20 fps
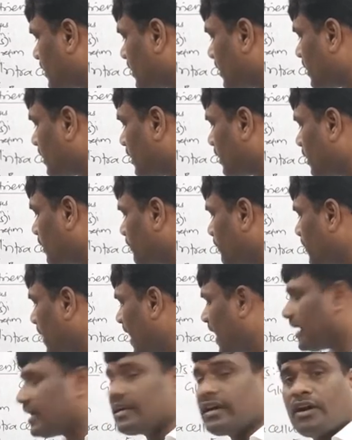
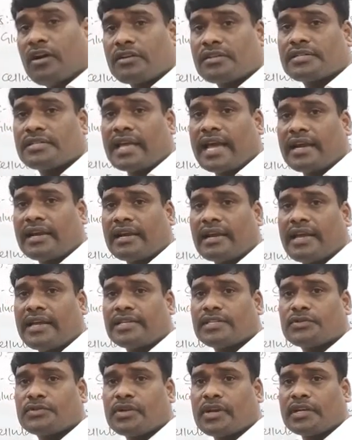bag or
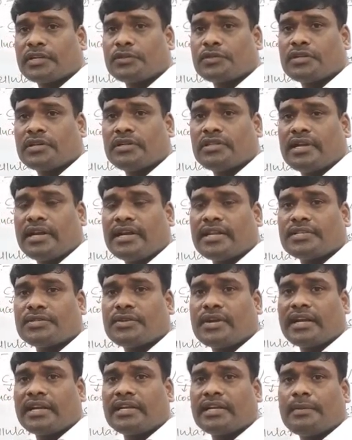sac-like structure, that
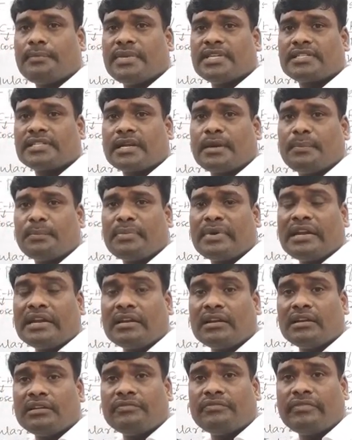is rectum, is
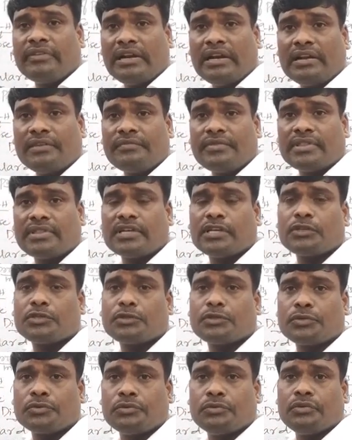completely filled with a
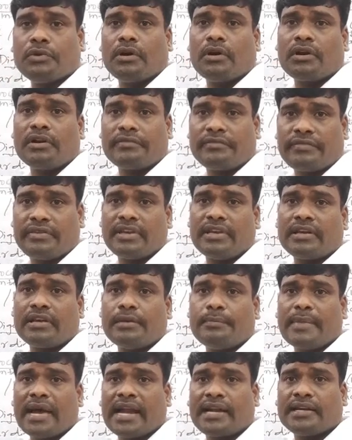stool or a
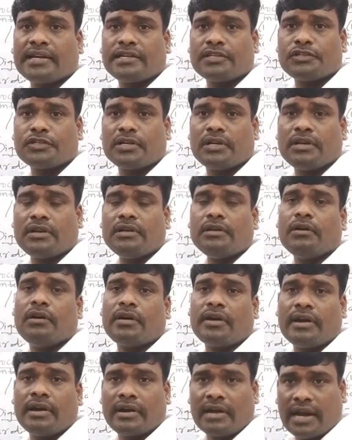fecal matter, children,
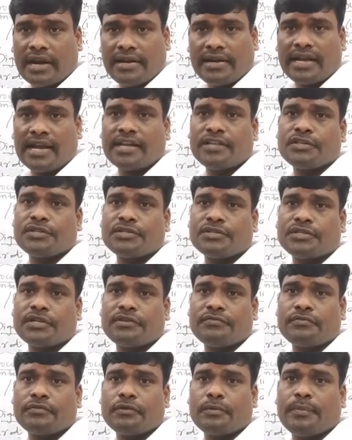or
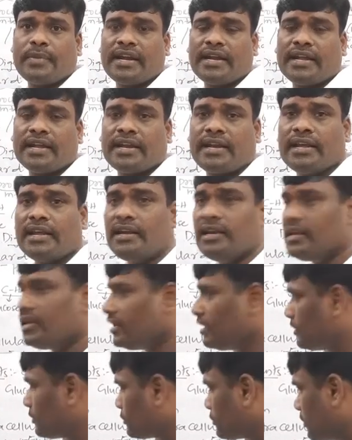undigested food material,
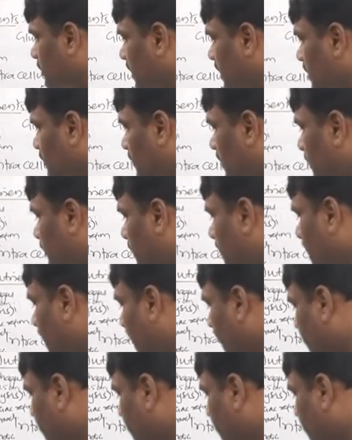so it will be